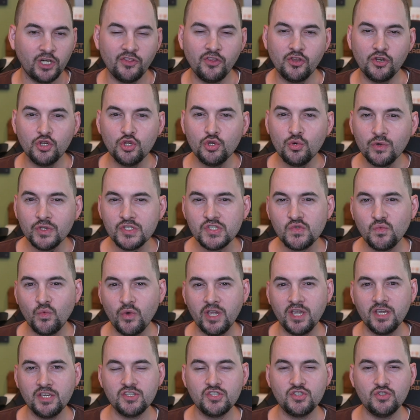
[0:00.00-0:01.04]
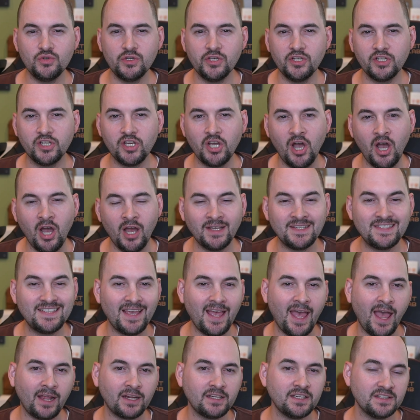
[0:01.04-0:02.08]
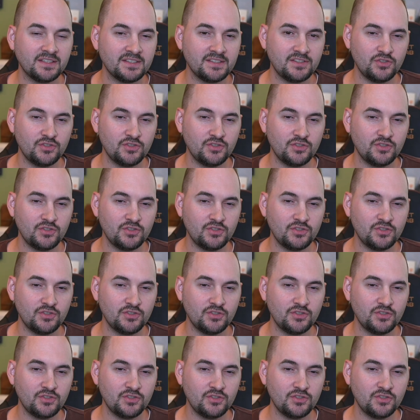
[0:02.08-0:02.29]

of the newest ways you can contact